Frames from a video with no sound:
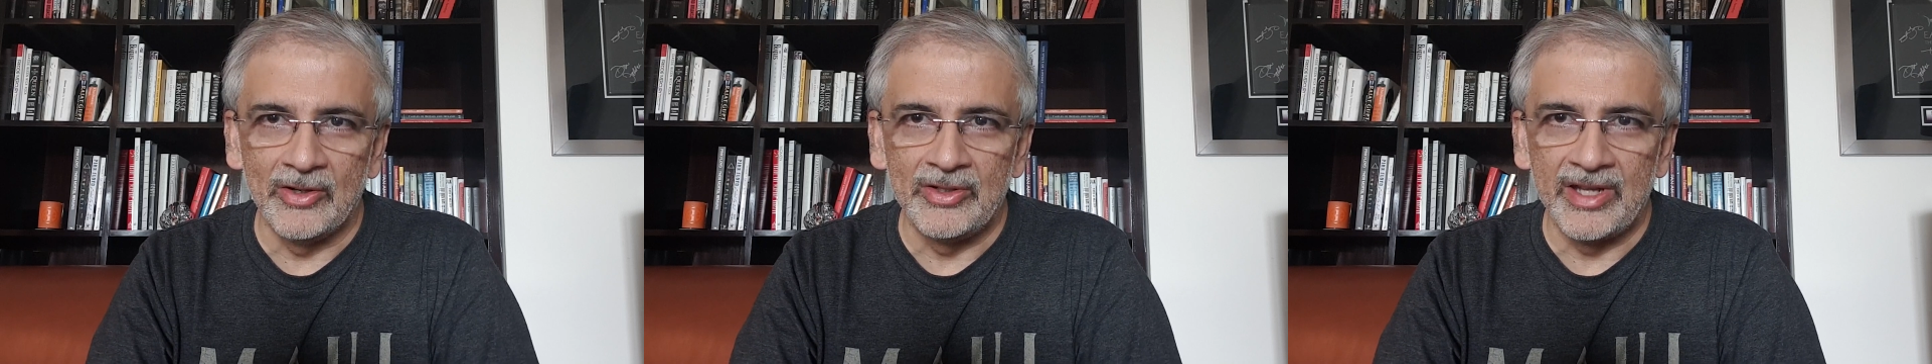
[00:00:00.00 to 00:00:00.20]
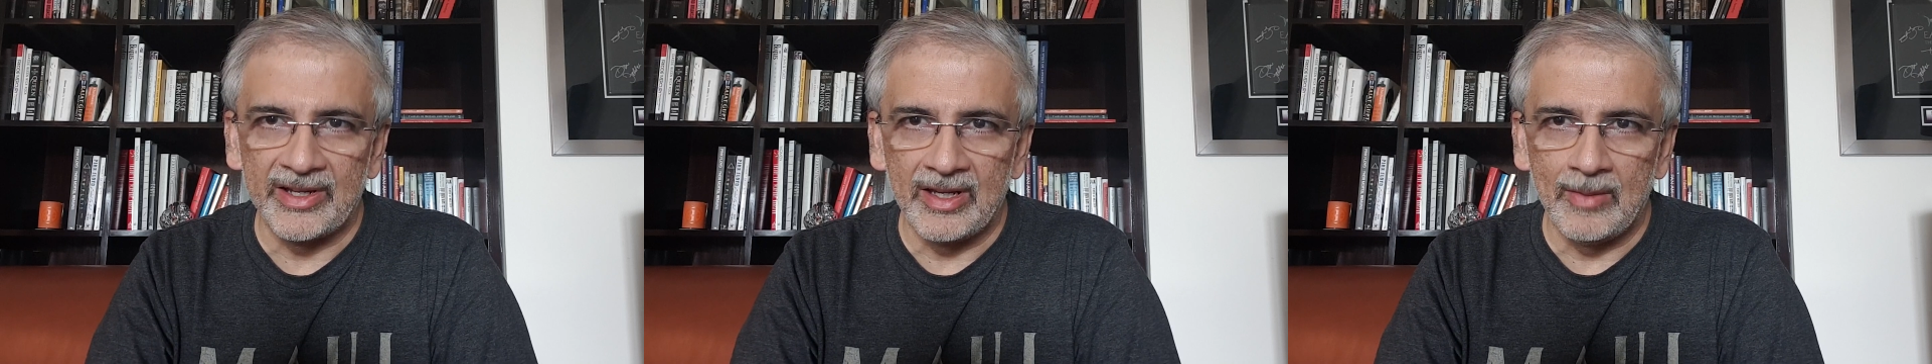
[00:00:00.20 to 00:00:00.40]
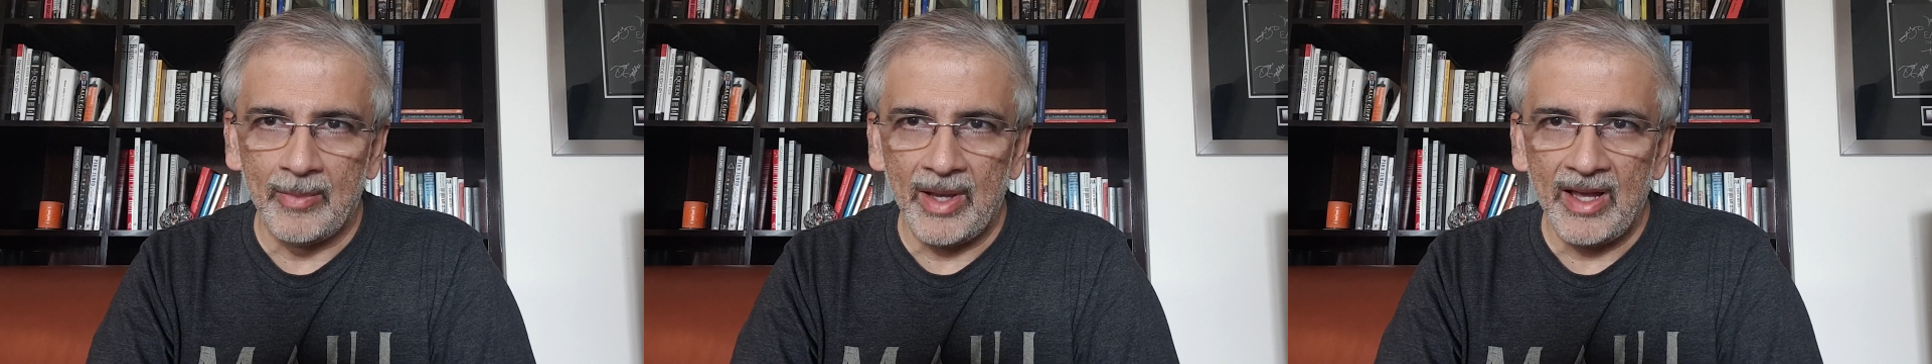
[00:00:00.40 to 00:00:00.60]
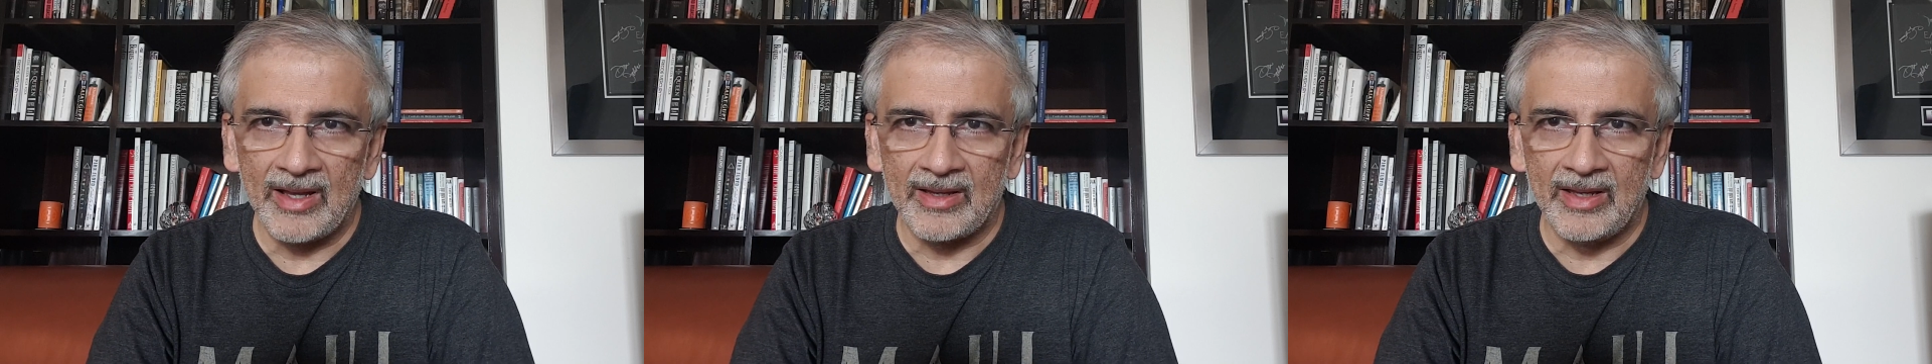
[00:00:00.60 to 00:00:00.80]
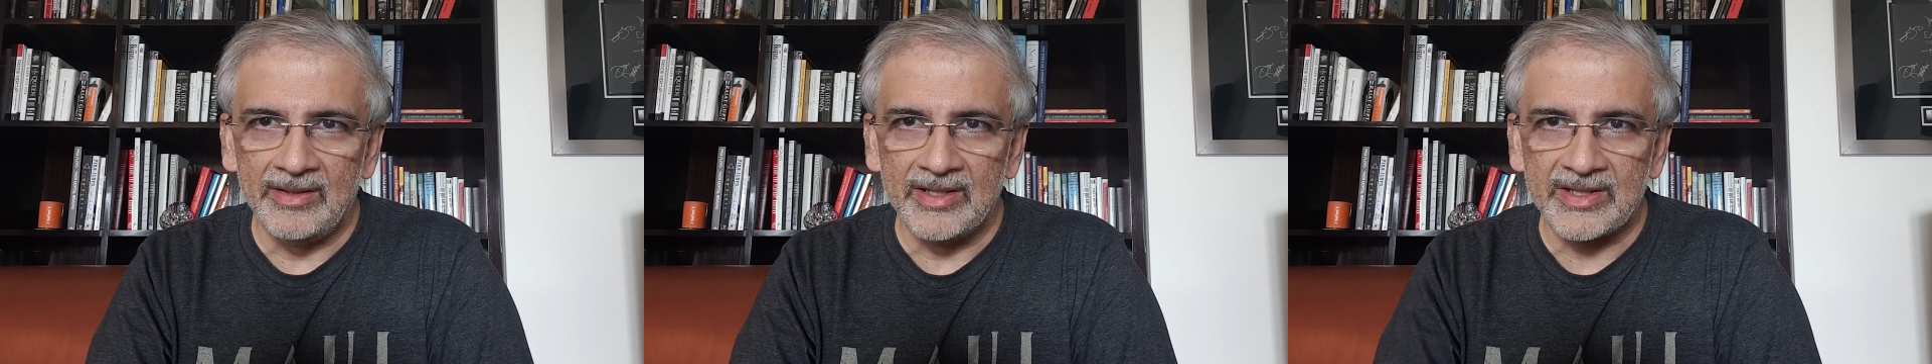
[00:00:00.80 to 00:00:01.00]
taken
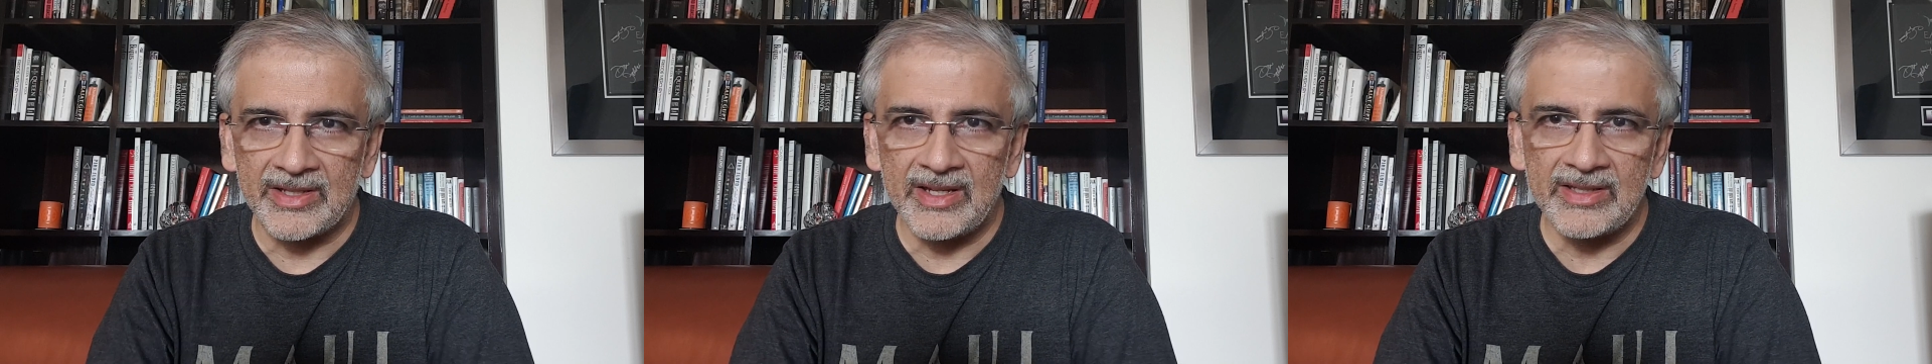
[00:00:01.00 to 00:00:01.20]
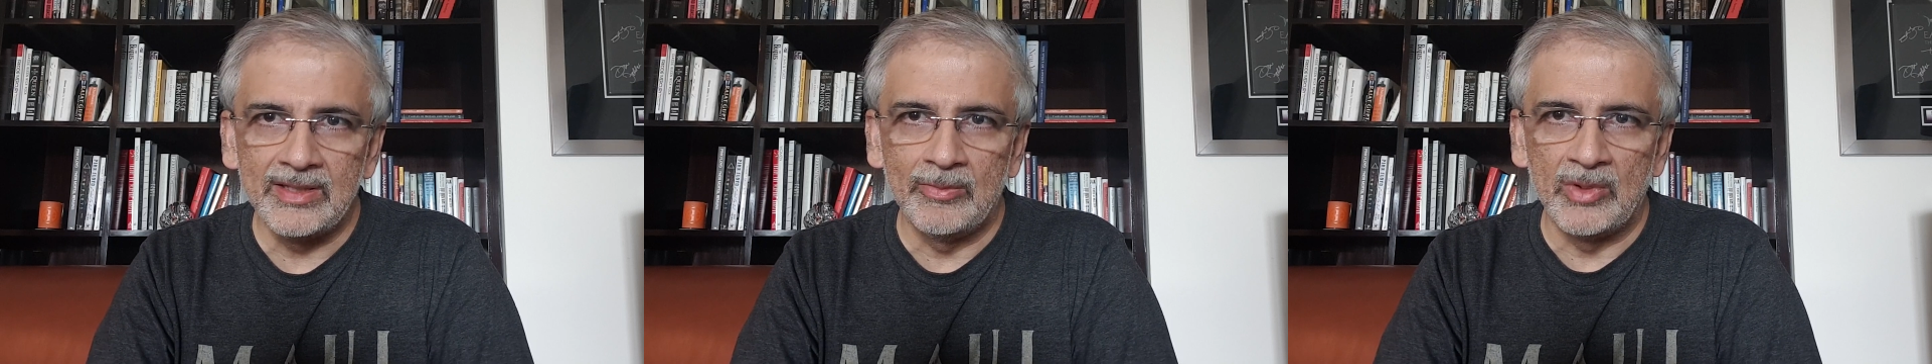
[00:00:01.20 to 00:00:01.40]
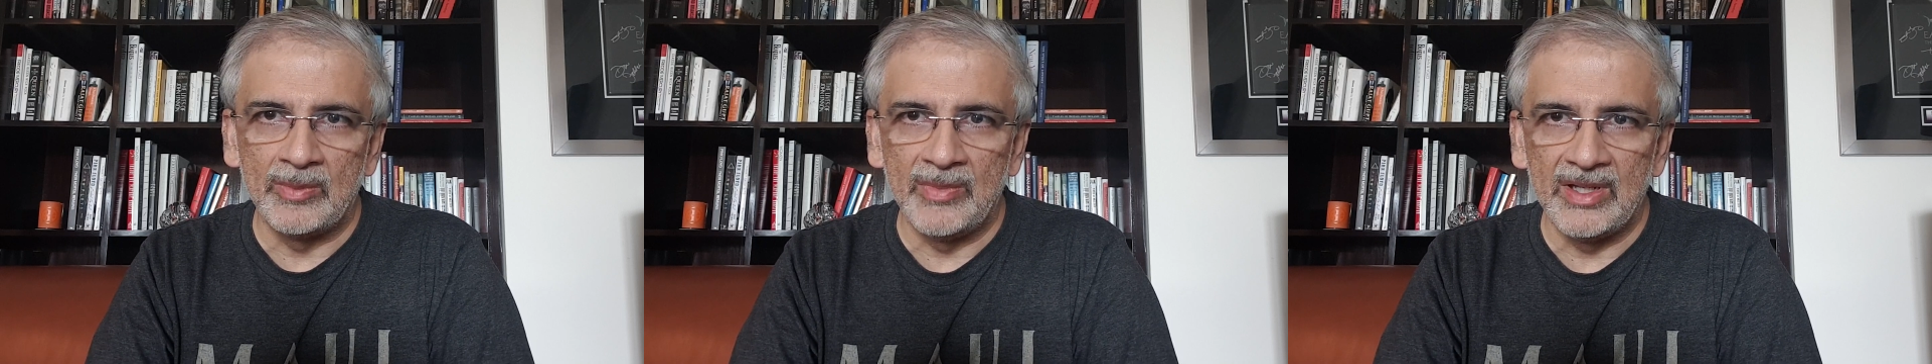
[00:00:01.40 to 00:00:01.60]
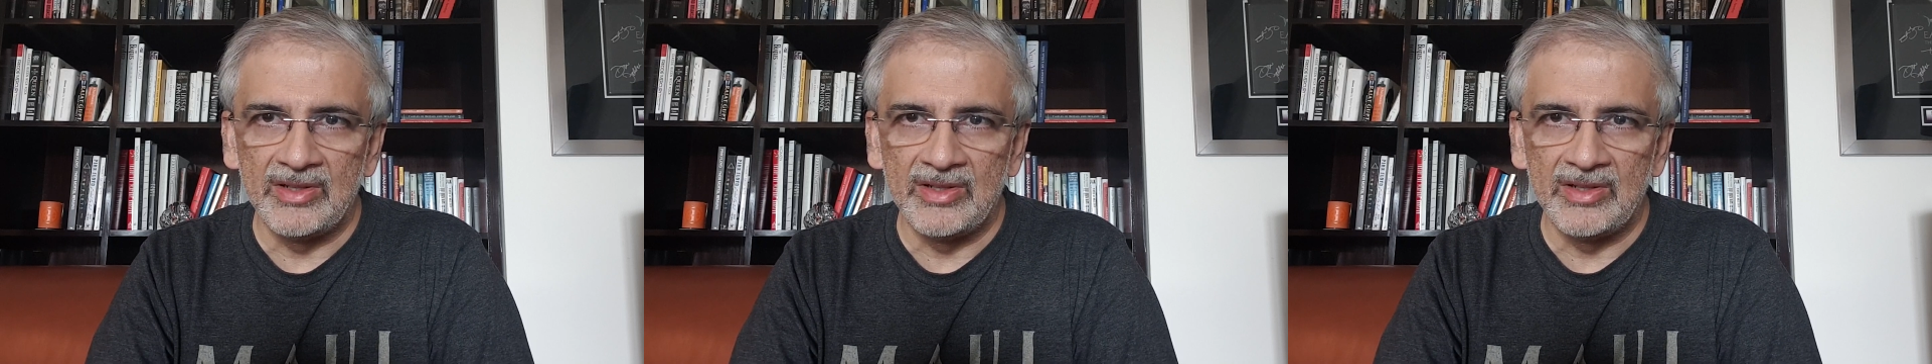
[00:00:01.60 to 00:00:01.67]
aback and discussed them with me.